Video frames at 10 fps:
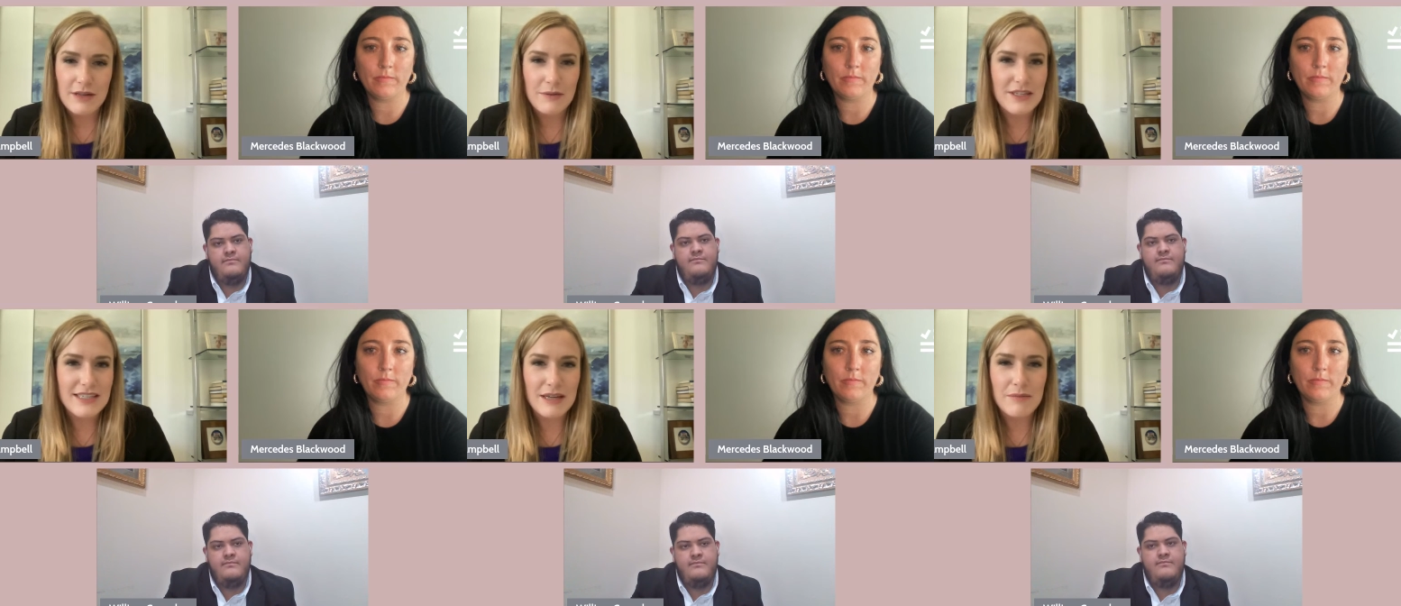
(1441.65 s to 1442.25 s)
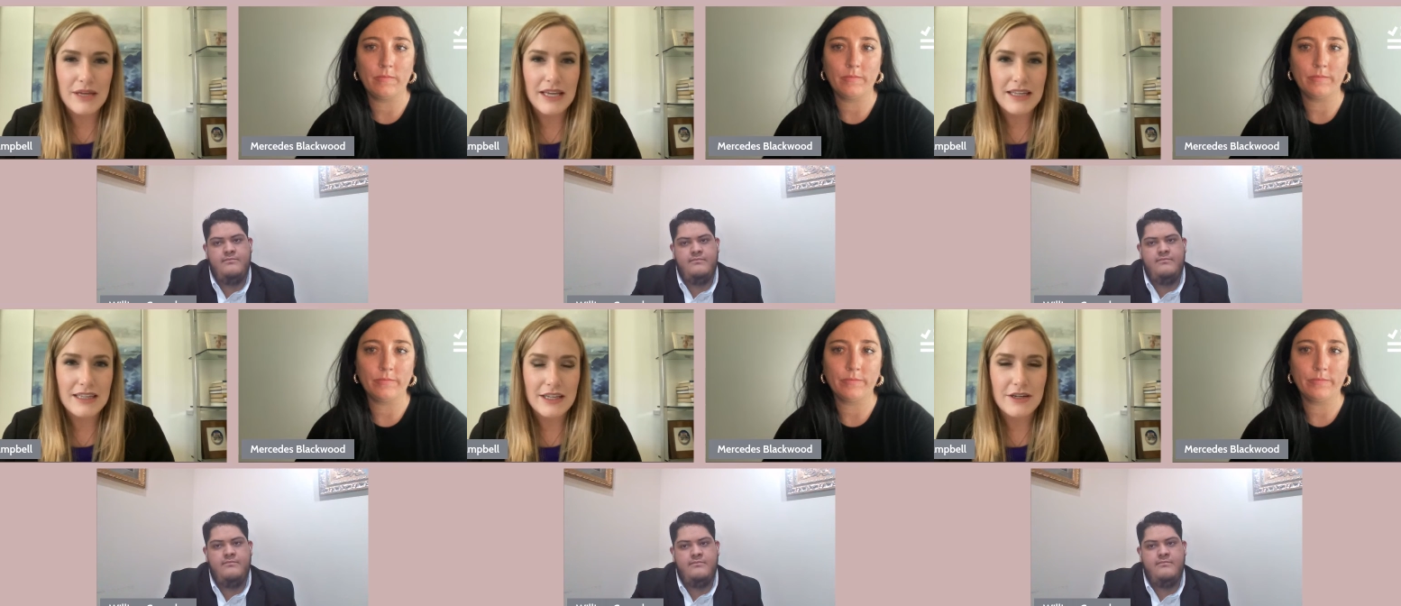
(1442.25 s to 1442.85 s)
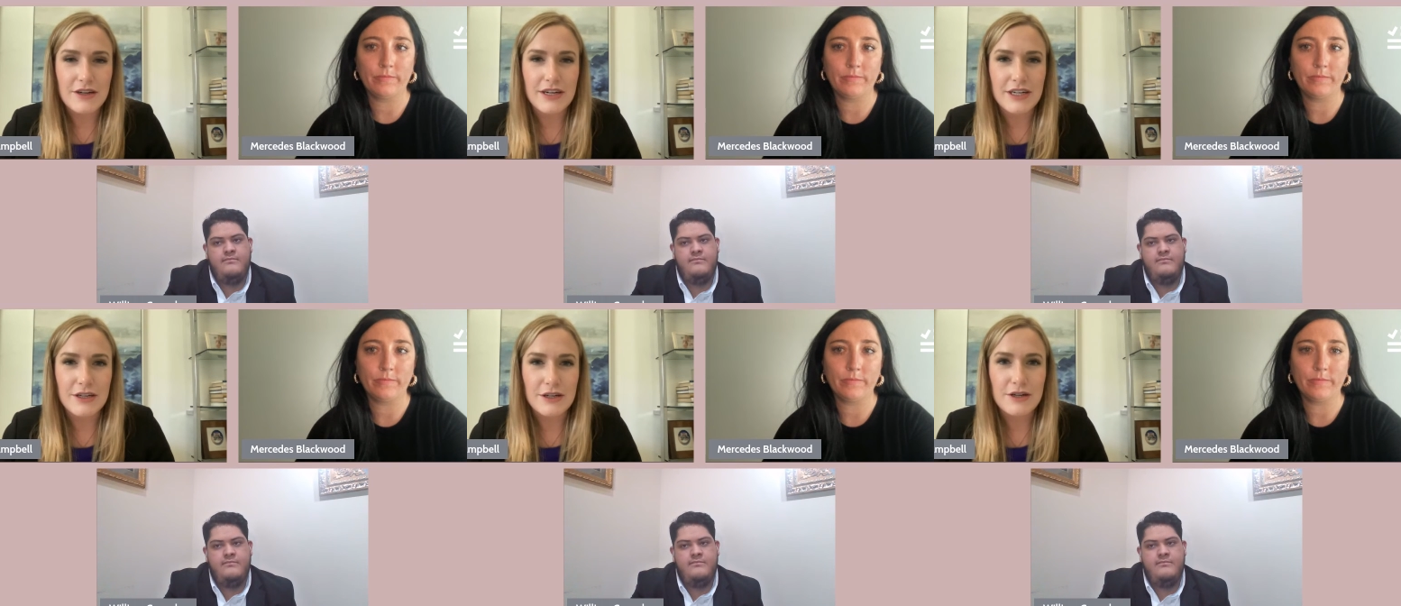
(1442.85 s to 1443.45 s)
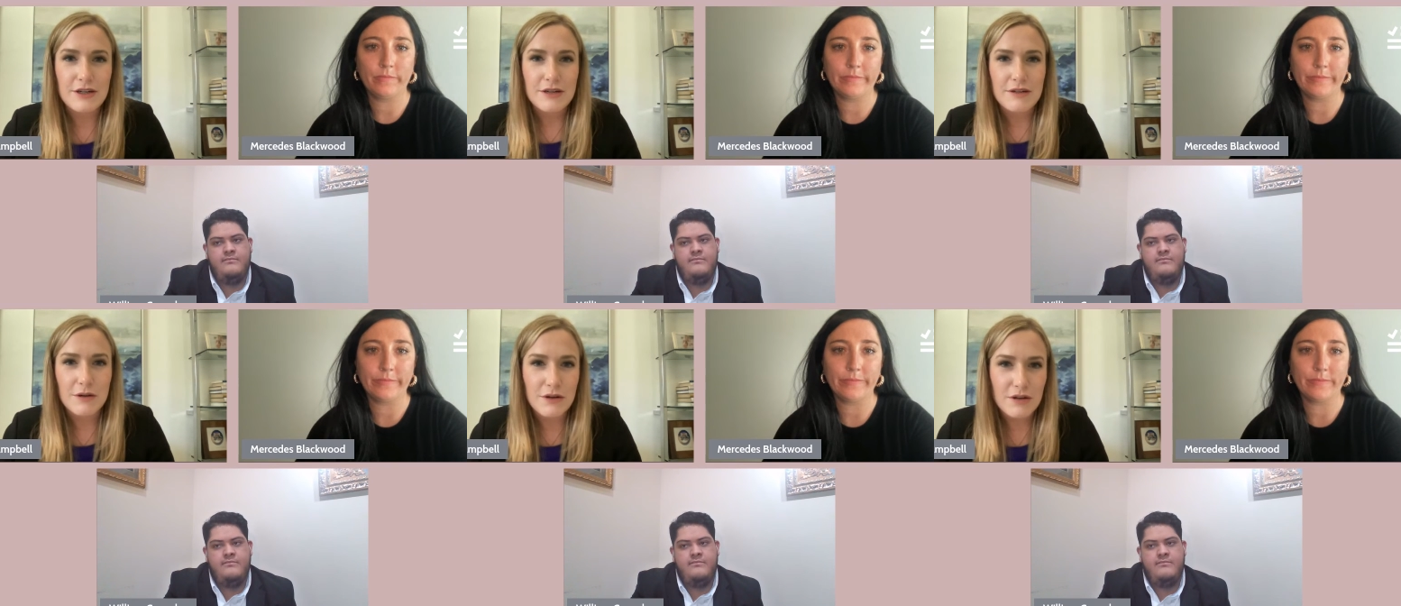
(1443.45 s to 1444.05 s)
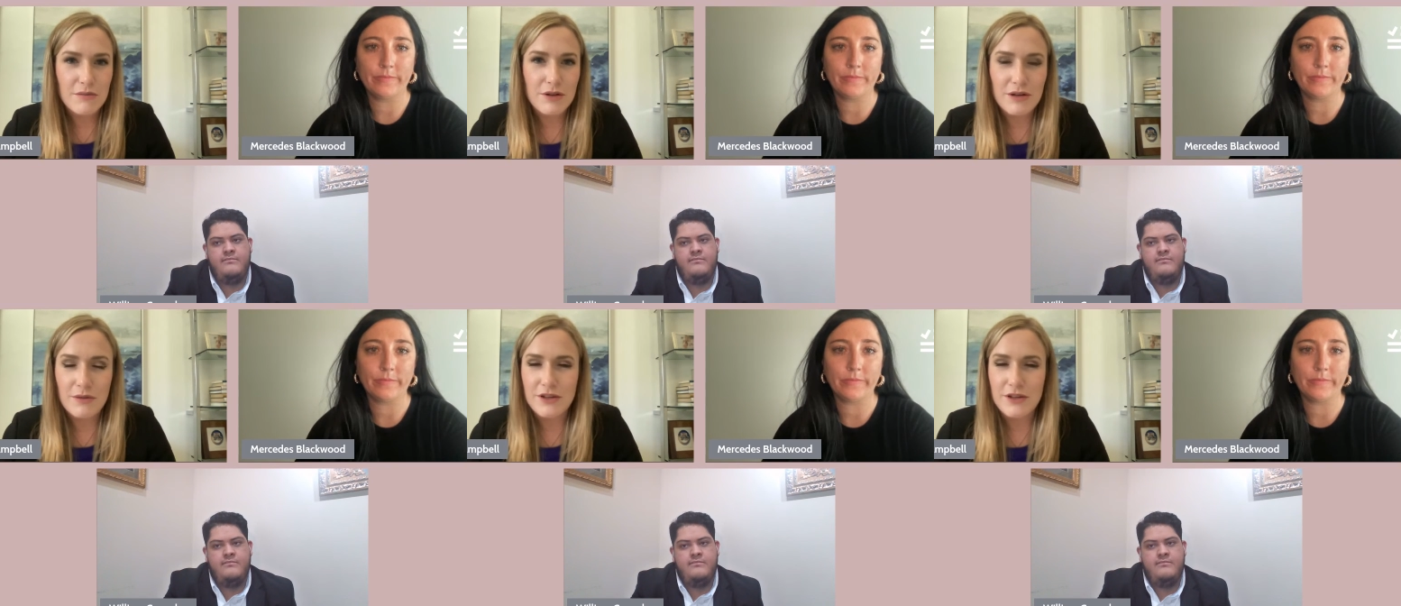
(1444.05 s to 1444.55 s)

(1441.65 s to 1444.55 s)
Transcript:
Speaker 1: like we said, being a leader in your local community,